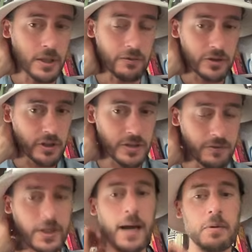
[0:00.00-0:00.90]
and if she doesn't
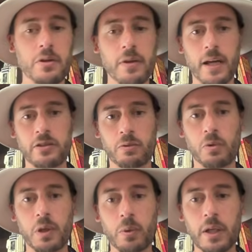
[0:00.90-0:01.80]
have time to do that, she's
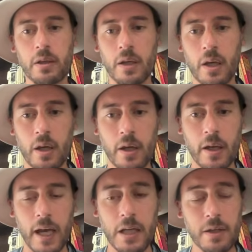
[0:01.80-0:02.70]
really weak.
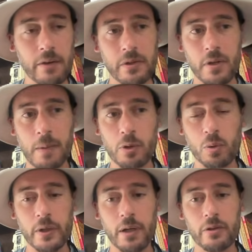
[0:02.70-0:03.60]
And you have to grab
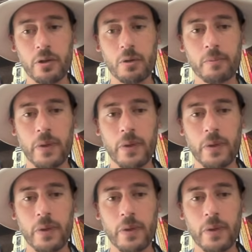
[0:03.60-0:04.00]
Cooldown Tome.